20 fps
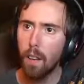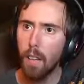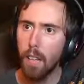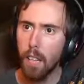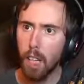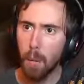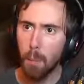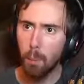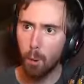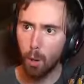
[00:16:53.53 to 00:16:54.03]

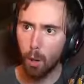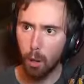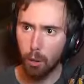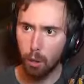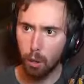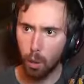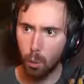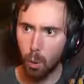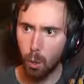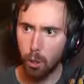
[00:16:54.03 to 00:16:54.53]
Keep her
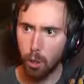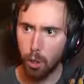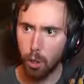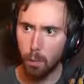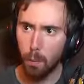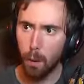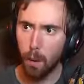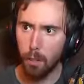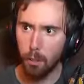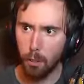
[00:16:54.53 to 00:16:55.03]
closer to where she
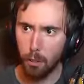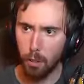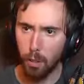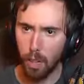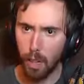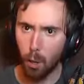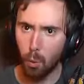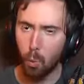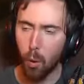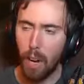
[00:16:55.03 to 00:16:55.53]
spawns. This is
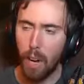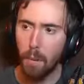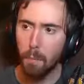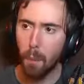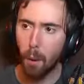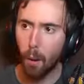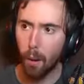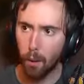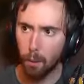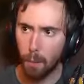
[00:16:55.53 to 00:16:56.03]
like a raid
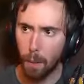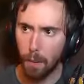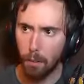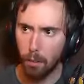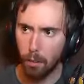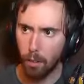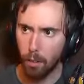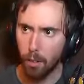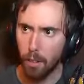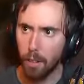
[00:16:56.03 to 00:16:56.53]
boss,
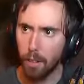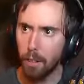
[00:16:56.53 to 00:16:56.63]
basically.